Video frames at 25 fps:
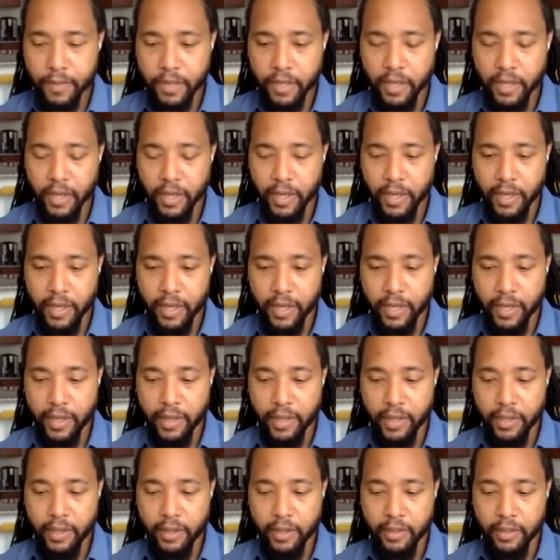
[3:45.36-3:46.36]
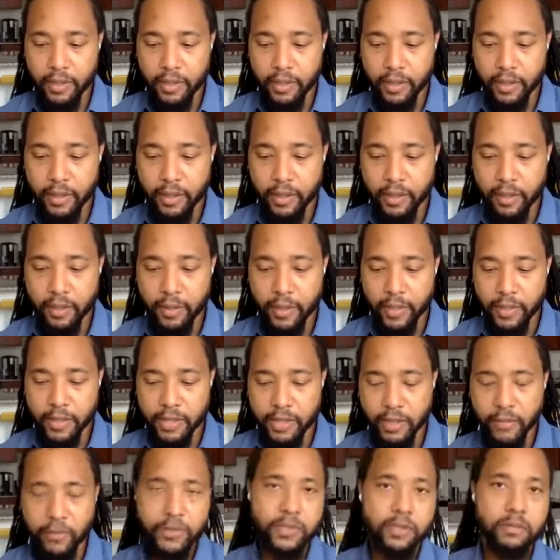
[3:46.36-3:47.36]
And uh, as I
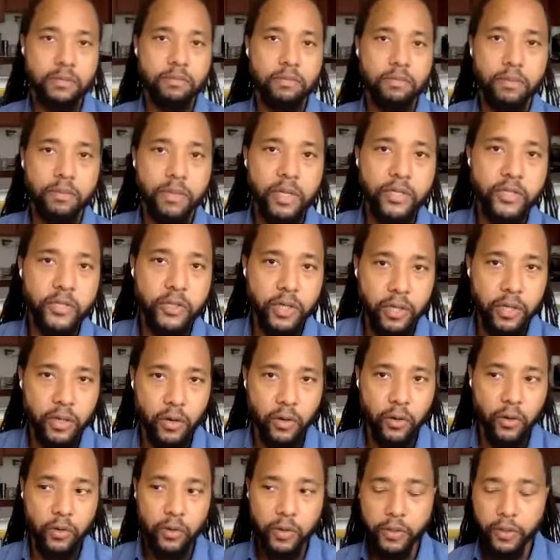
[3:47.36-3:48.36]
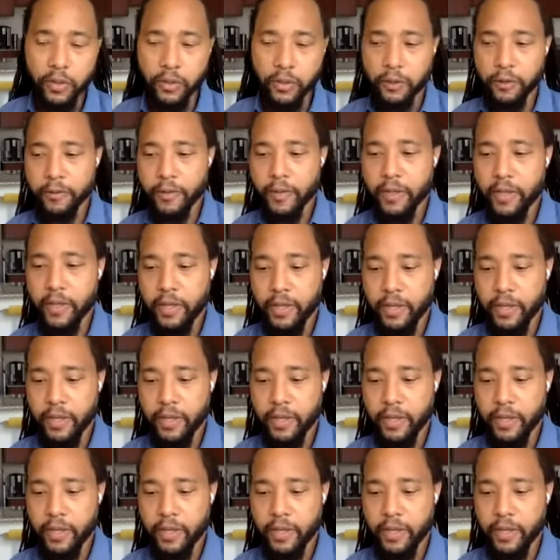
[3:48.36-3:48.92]
was mentioning earlier,